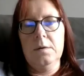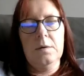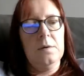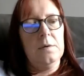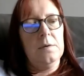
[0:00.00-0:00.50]

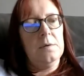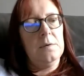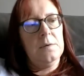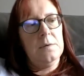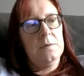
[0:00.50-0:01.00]

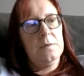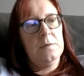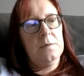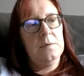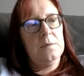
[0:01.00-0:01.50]

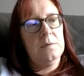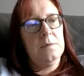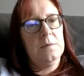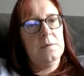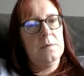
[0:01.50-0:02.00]

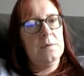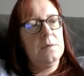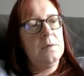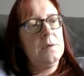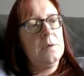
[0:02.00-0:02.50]

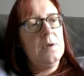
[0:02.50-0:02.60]
No one is speaking in this clip.